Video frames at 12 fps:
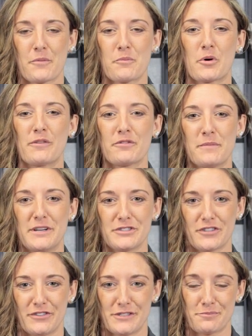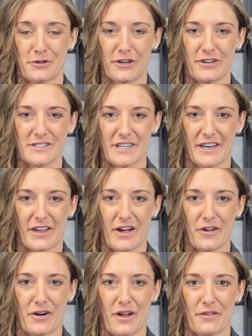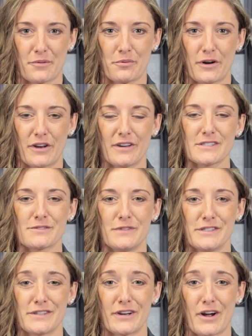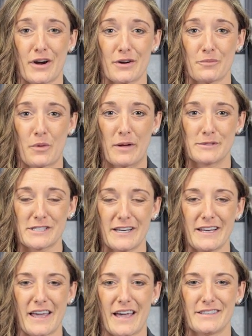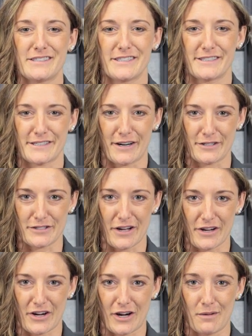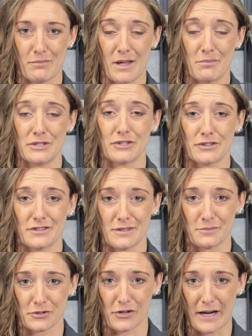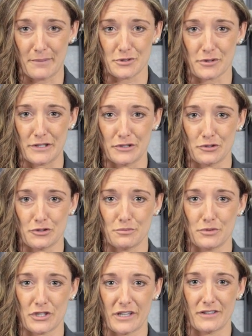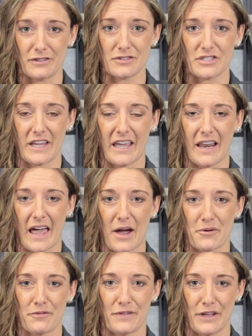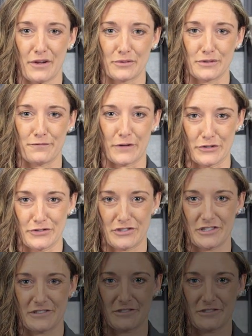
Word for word: For more information on this product and our other products, visit our website at sigsauer.com and be sure to subscribe to our YouTube channel to get our videos first.